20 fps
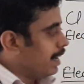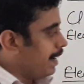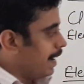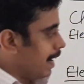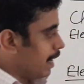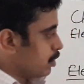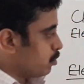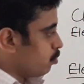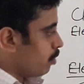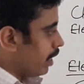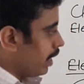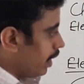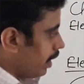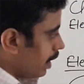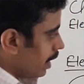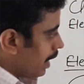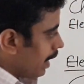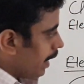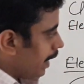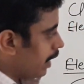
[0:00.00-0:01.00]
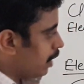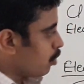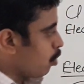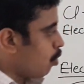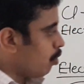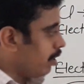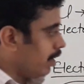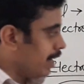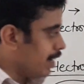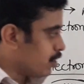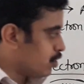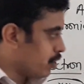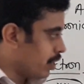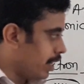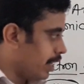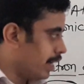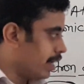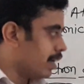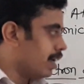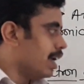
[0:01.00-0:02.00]
That's why it only
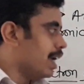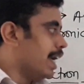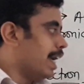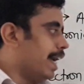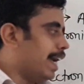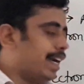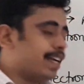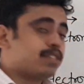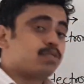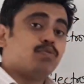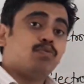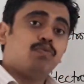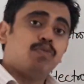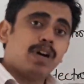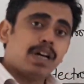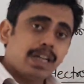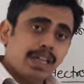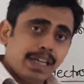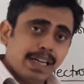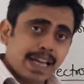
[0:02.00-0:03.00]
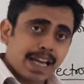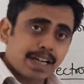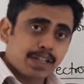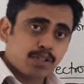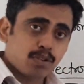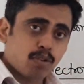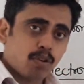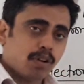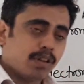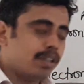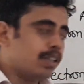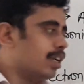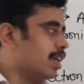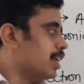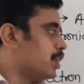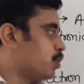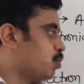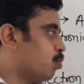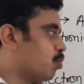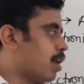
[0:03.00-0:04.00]
shares its 1
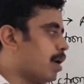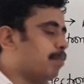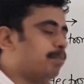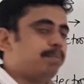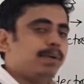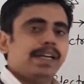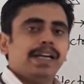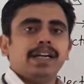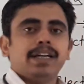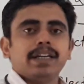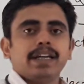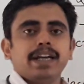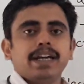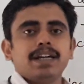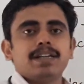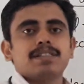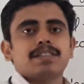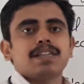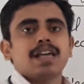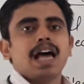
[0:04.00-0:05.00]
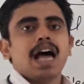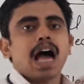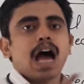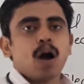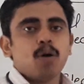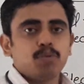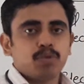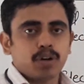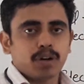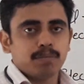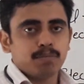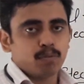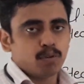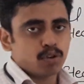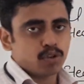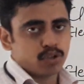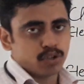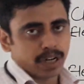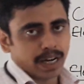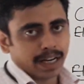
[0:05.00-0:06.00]
electron to complete its
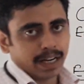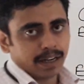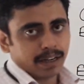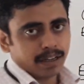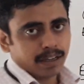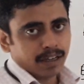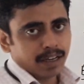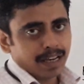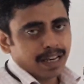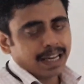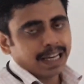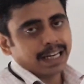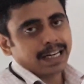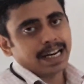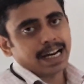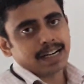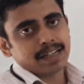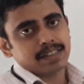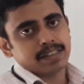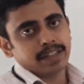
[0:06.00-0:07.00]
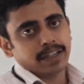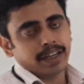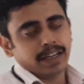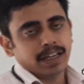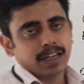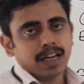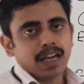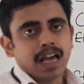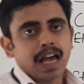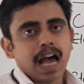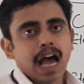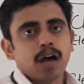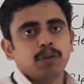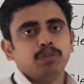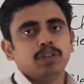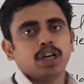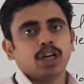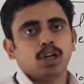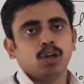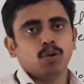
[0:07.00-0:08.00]
outermost shell. Let's see
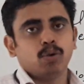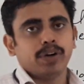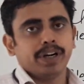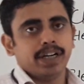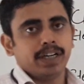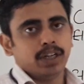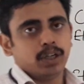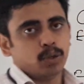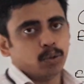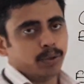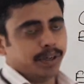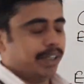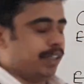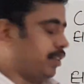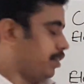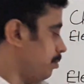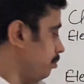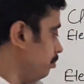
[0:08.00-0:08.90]
how the chlorine do it.